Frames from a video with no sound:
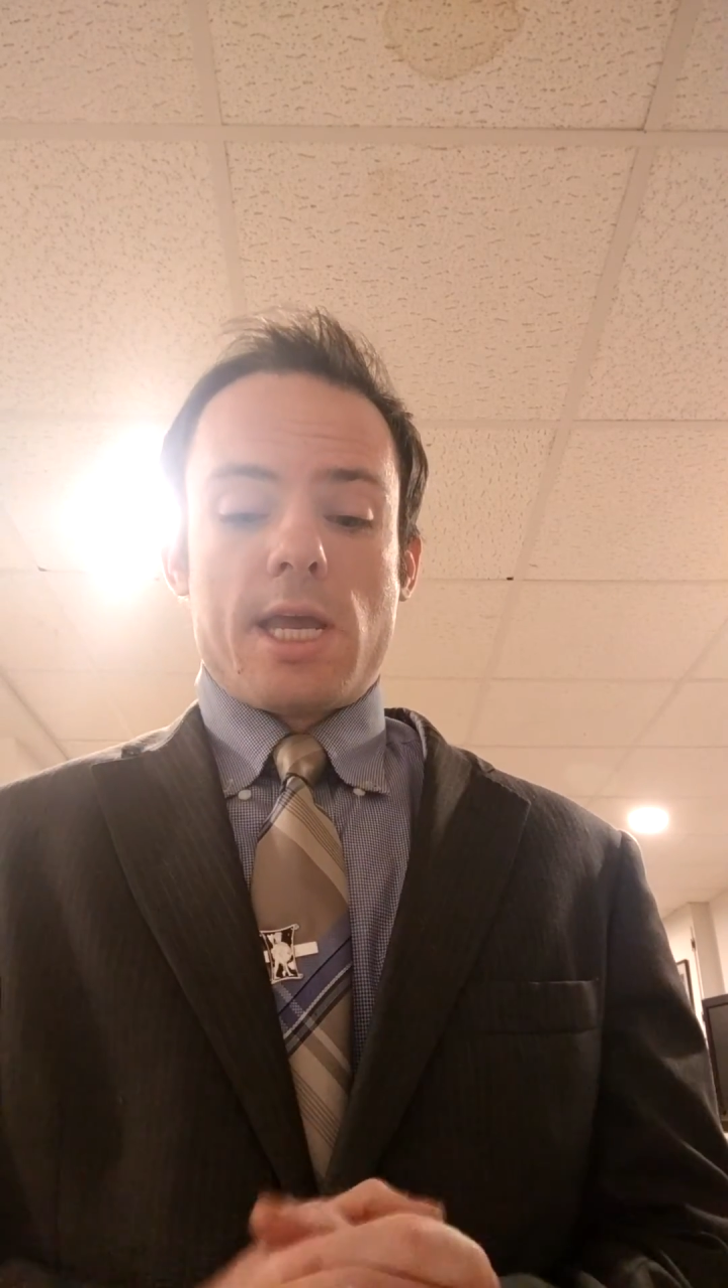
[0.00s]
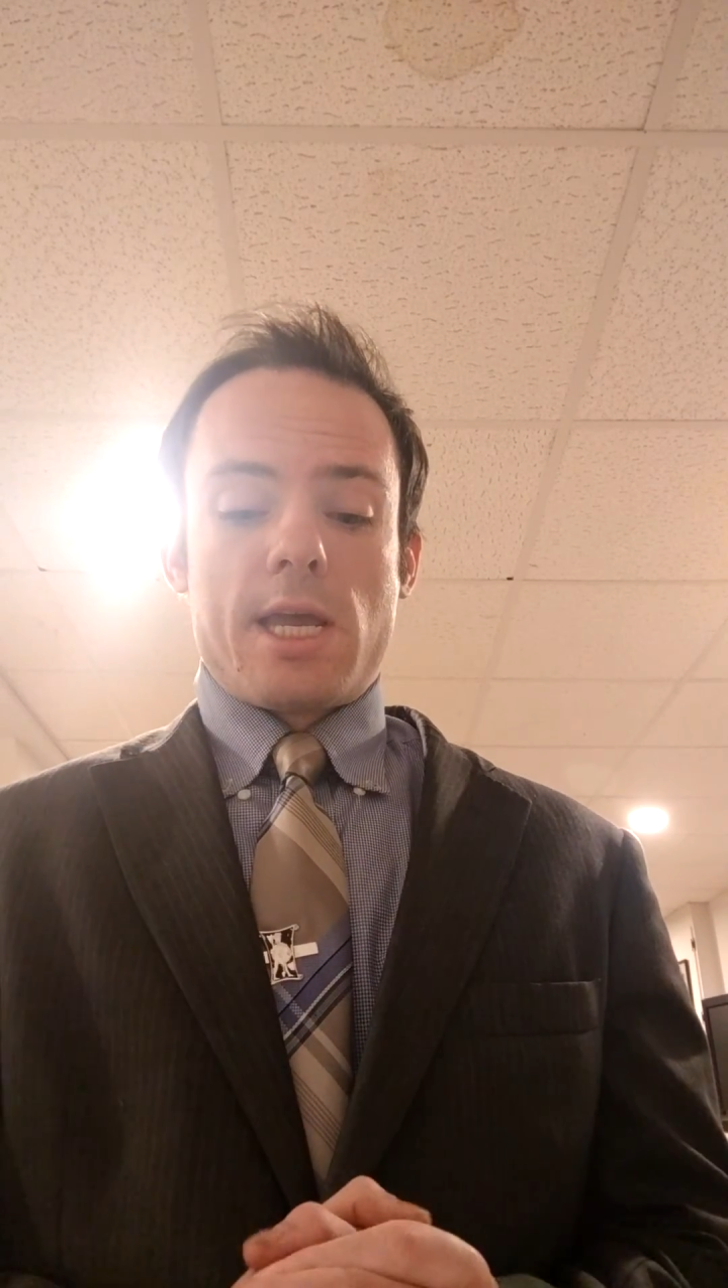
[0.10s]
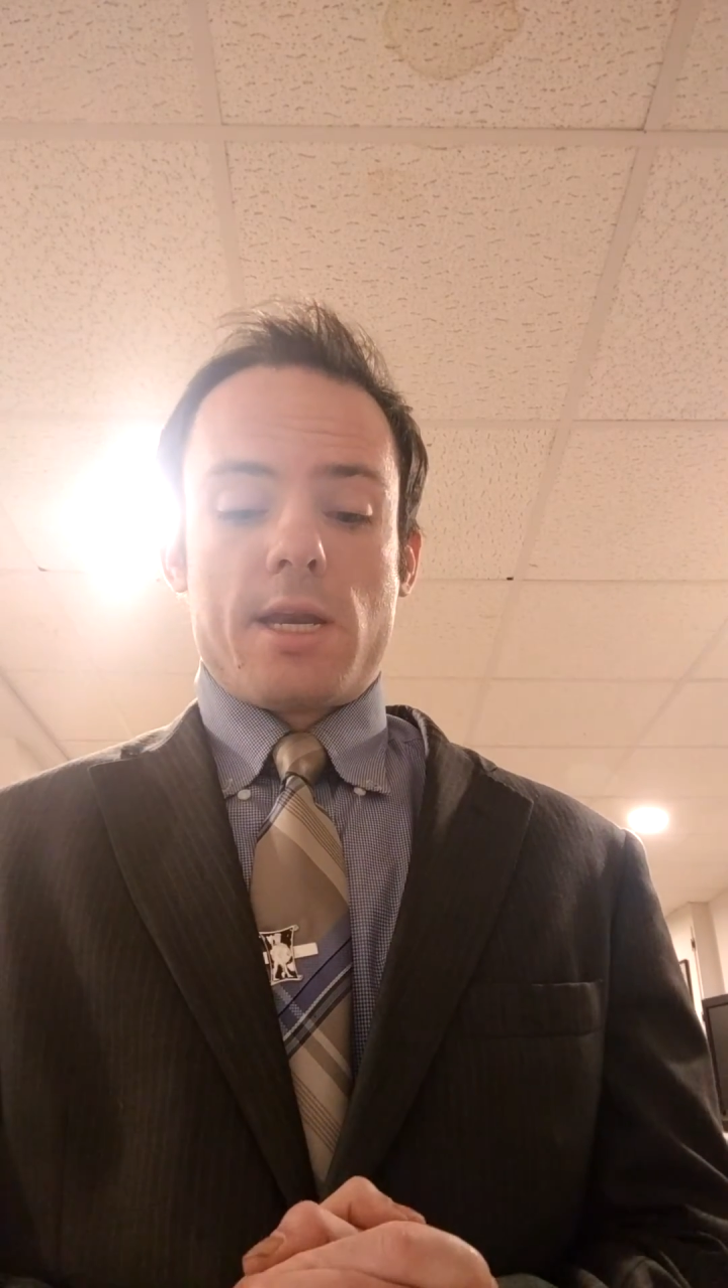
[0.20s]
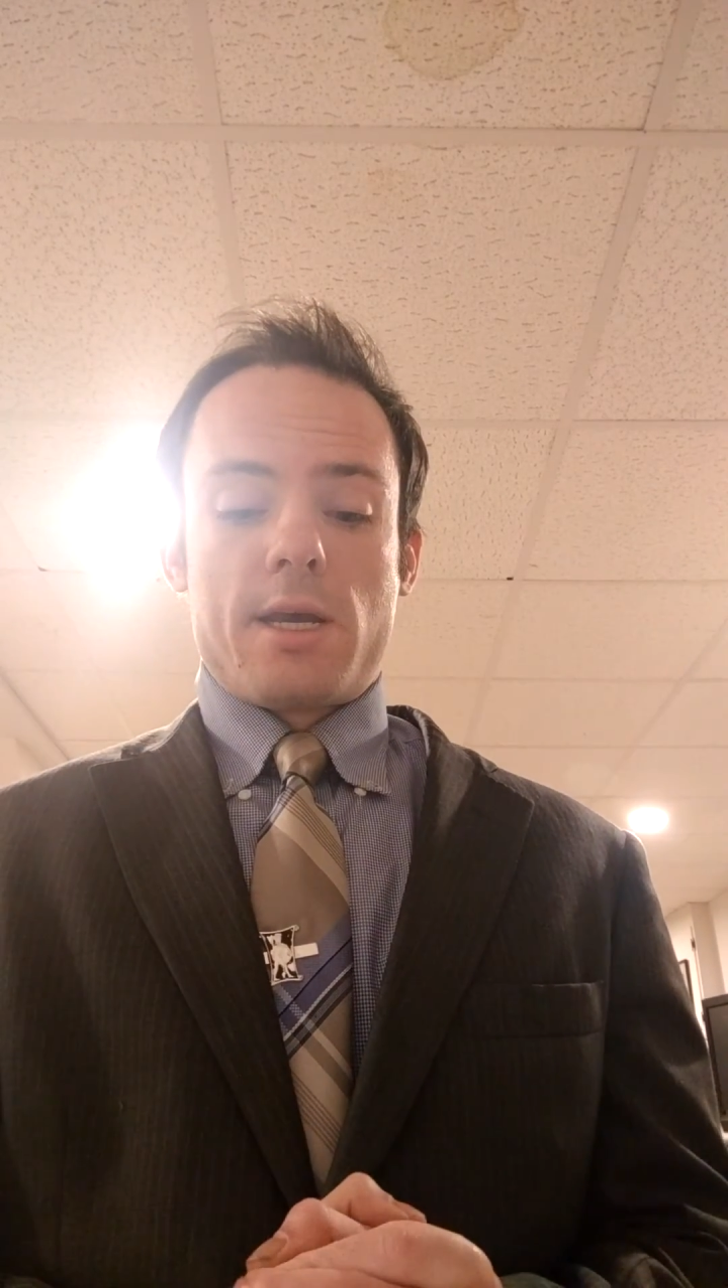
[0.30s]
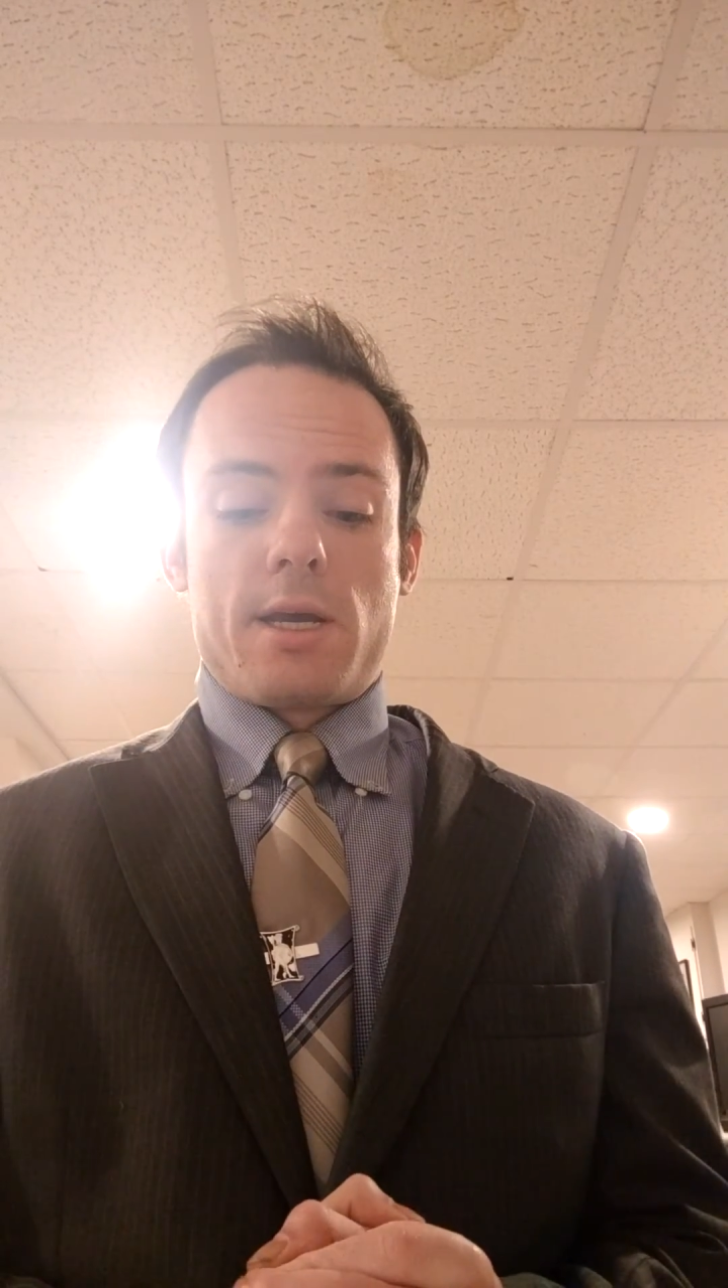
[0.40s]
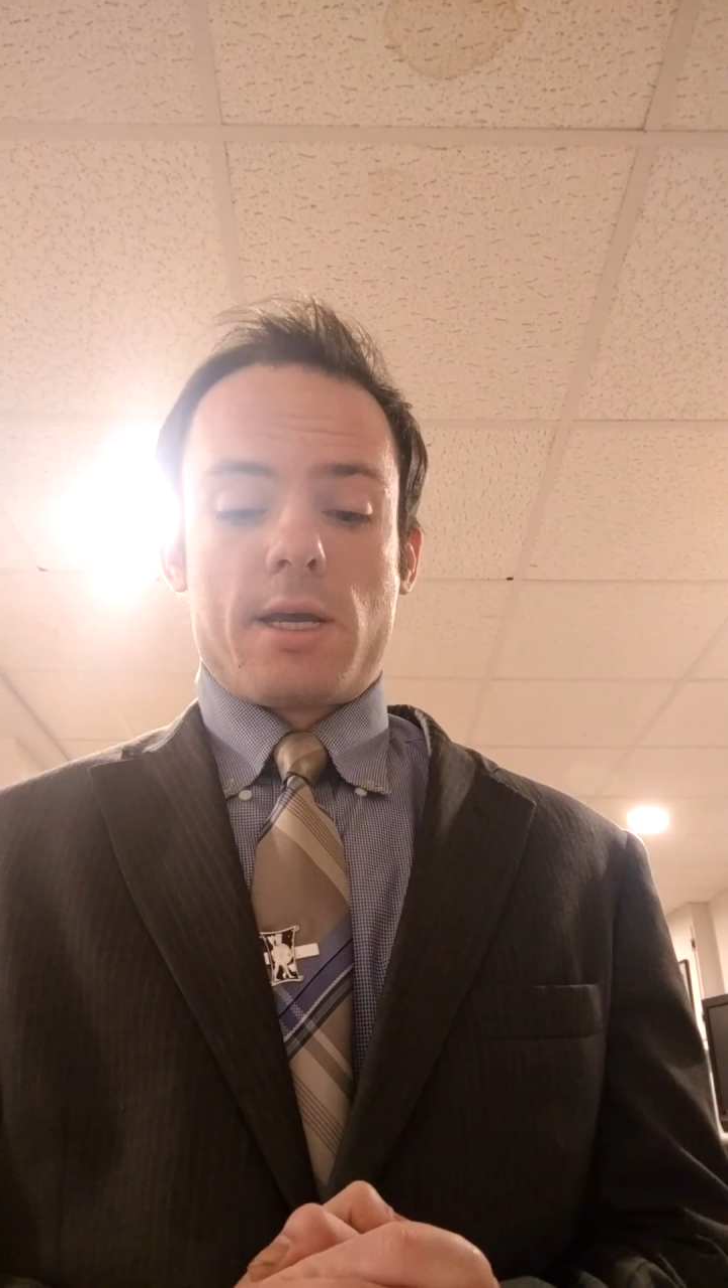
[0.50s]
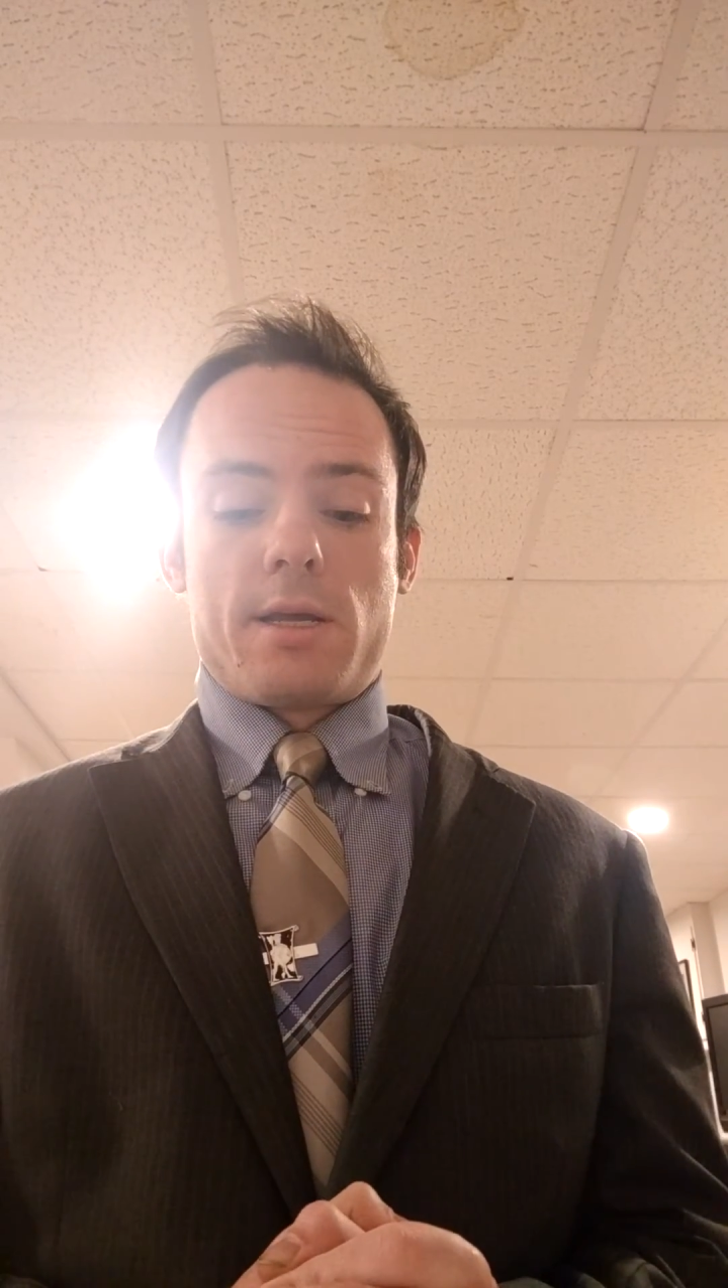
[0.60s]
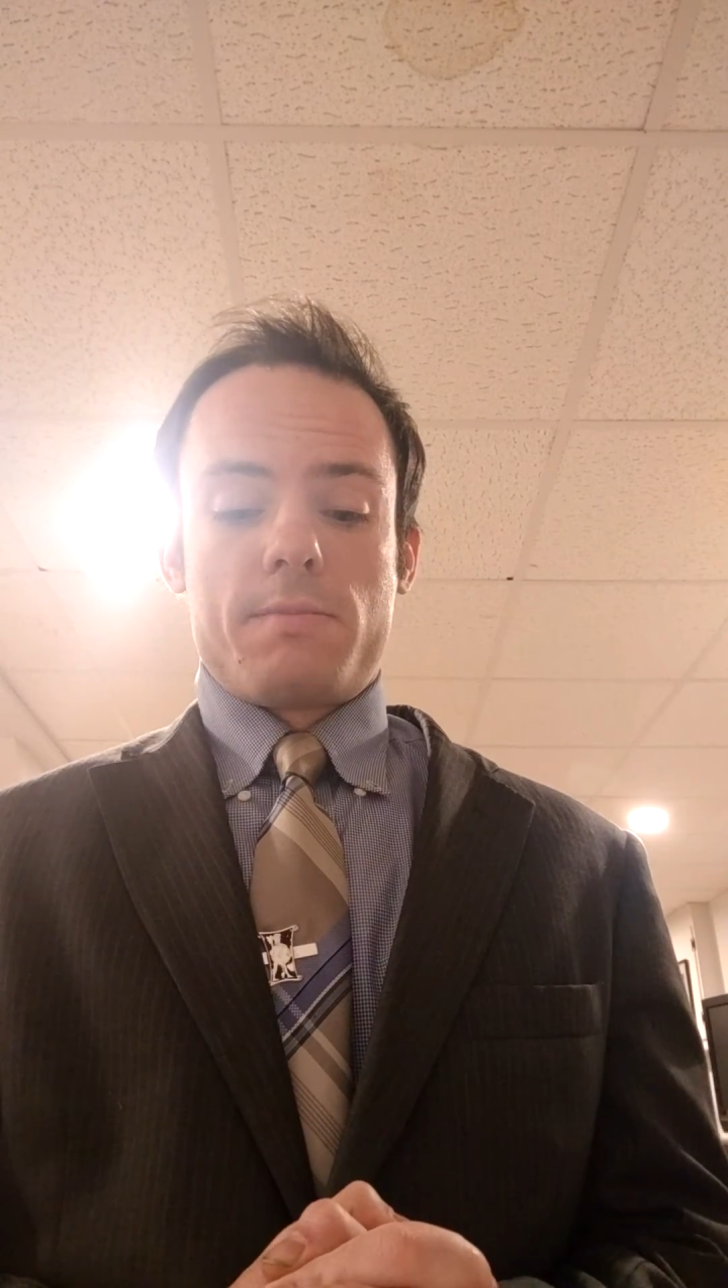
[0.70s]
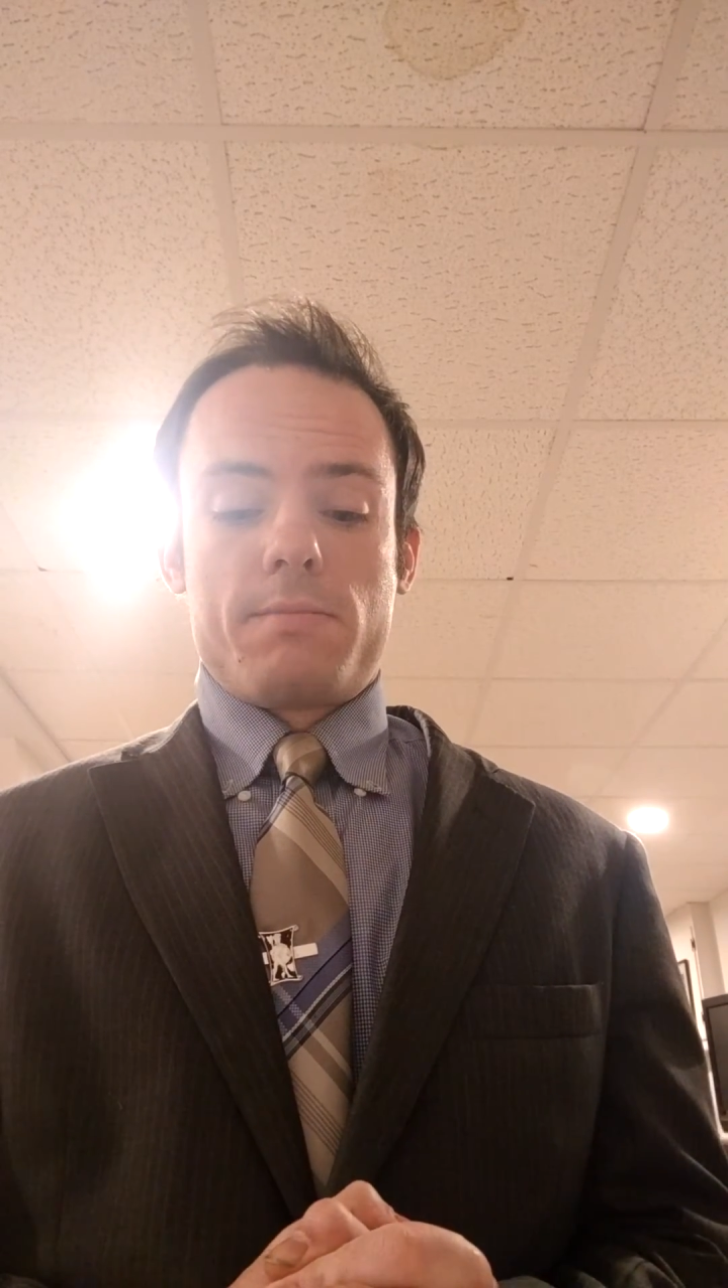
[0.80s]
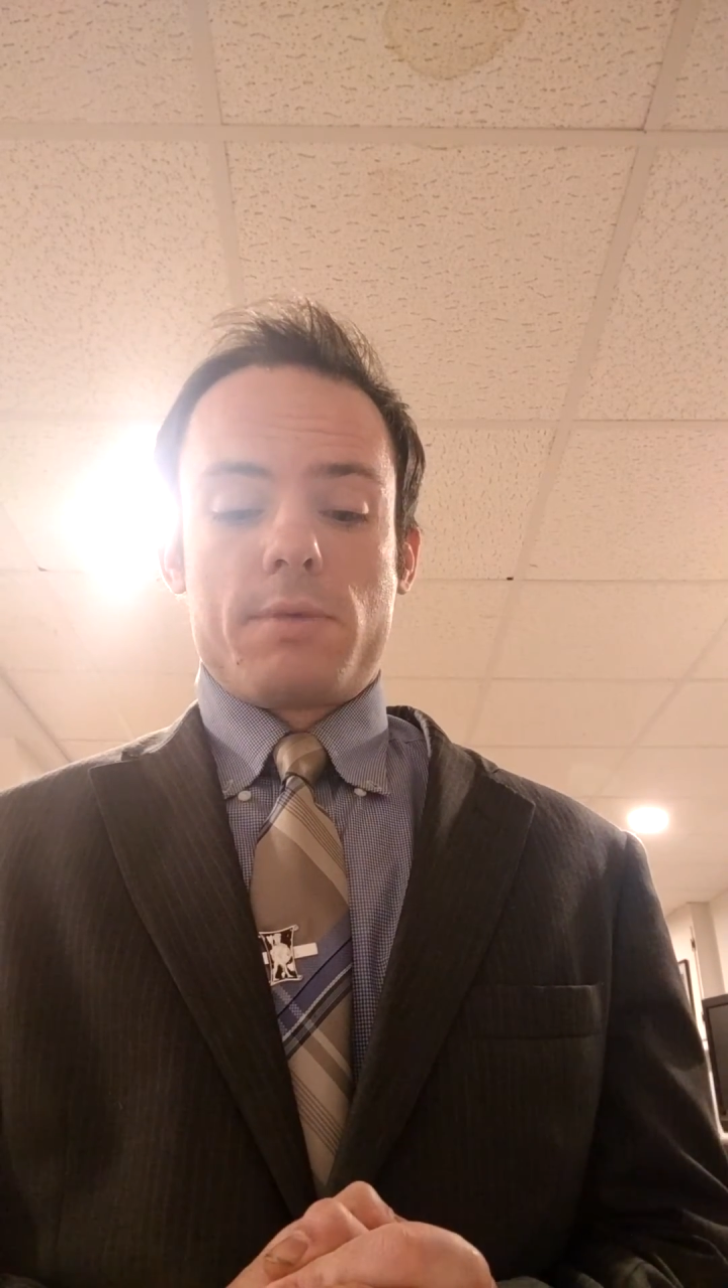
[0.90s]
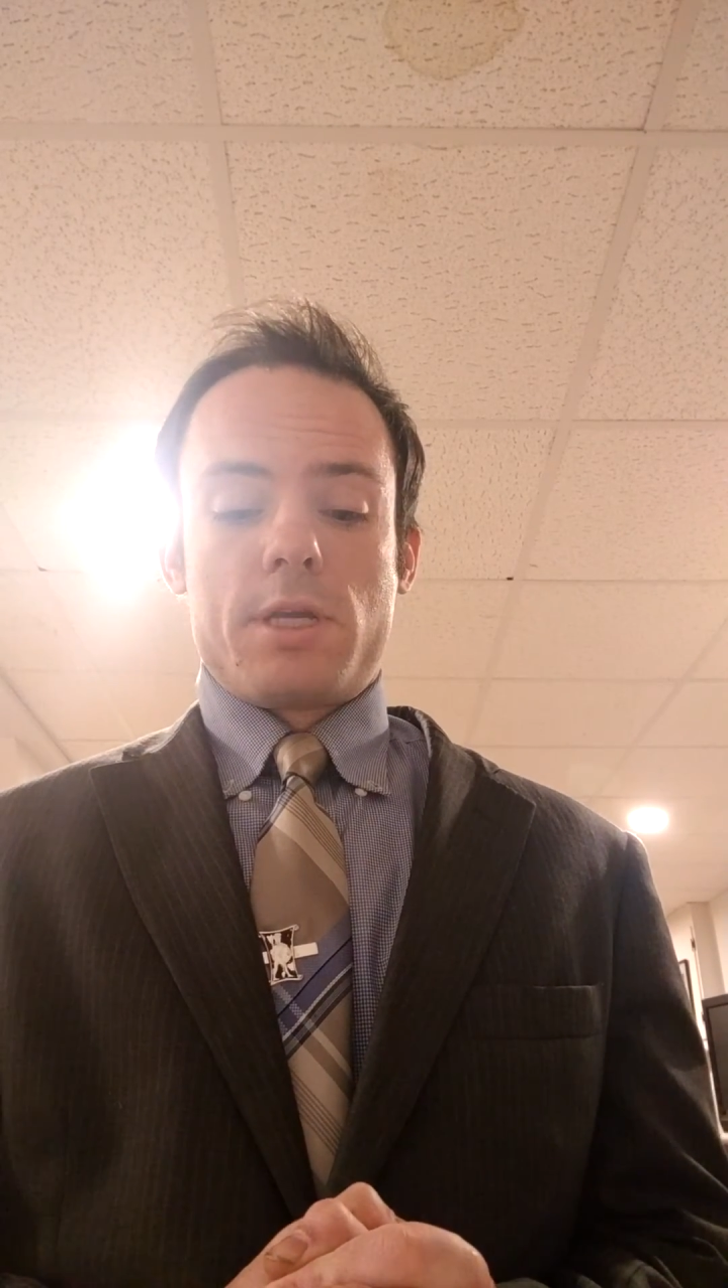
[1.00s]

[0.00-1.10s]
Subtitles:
And